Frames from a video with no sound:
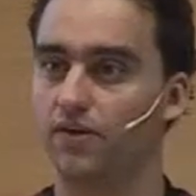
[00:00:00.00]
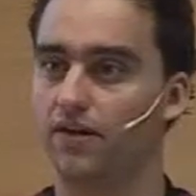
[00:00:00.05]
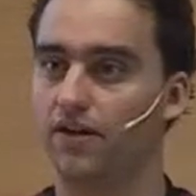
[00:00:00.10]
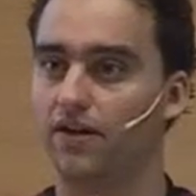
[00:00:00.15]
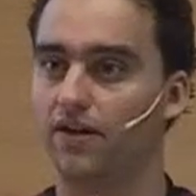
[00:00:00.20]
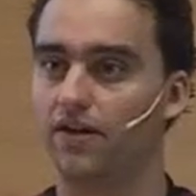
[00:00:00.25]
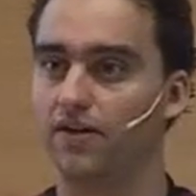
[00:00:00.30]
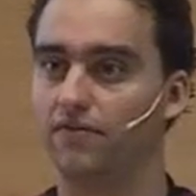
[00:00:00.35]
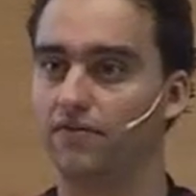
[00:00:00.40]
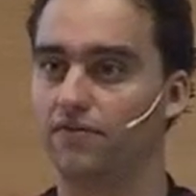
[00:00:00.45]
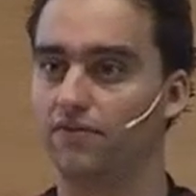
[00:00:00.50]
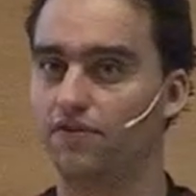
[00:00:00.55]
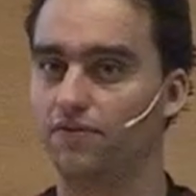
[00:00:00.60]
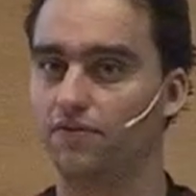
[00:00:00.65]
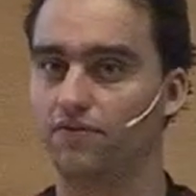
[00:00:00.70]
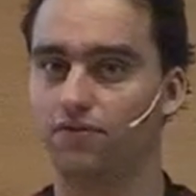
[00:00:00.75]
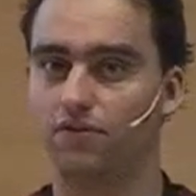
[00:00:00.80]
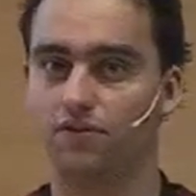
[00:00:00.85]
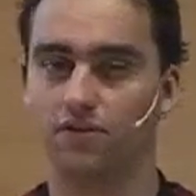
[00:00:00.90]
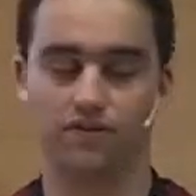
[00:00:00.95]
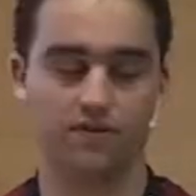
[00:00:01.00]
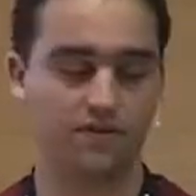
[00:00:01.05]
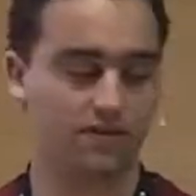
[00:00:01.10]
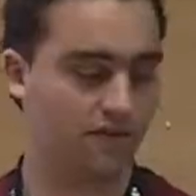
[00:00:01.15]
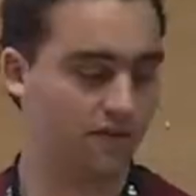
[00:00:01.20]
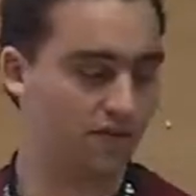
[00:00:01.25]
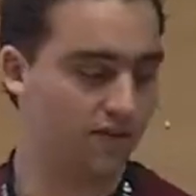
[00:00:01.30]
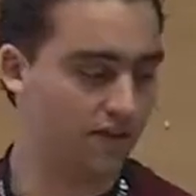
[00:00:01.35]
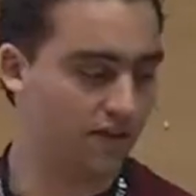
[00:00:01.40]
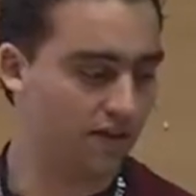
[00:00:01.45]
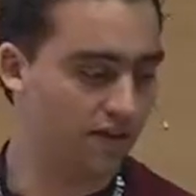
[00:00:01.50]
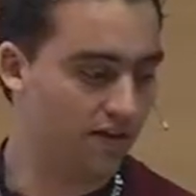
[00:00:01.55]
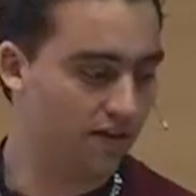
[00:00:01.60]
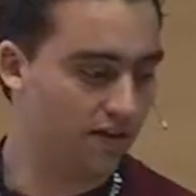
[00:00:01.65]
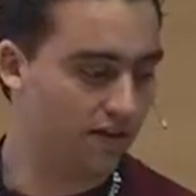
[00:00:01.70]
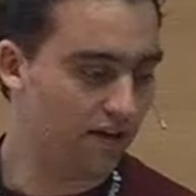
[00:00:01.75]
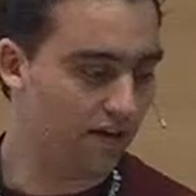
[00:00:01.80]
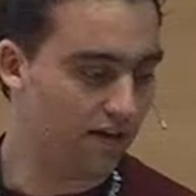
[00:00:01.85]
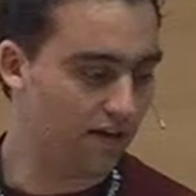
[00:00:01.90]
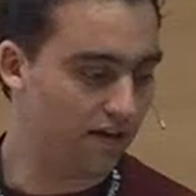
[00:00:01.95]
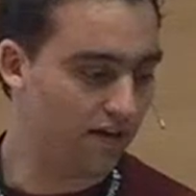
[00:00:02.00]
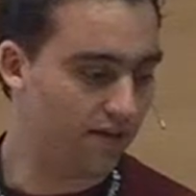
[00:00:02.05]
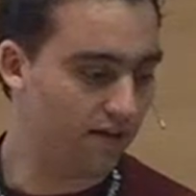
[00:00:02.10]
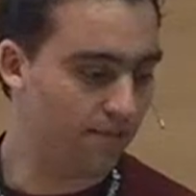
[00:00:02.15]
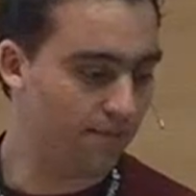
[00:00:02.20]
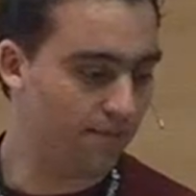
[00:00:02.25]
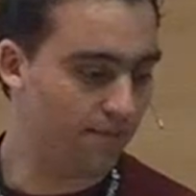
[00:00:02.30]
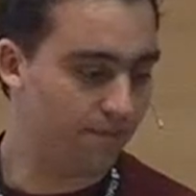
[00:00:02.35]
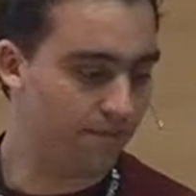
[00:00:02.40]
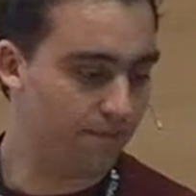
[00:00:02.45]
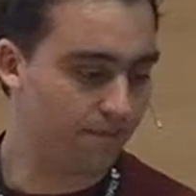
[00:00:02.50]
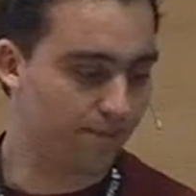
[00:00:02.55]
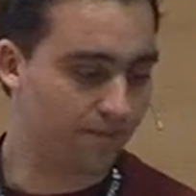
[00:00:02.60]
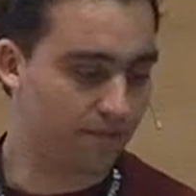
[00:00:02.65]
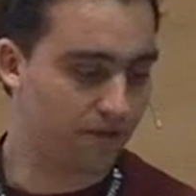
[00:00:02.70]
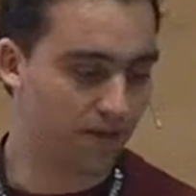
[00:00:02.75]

We have different um,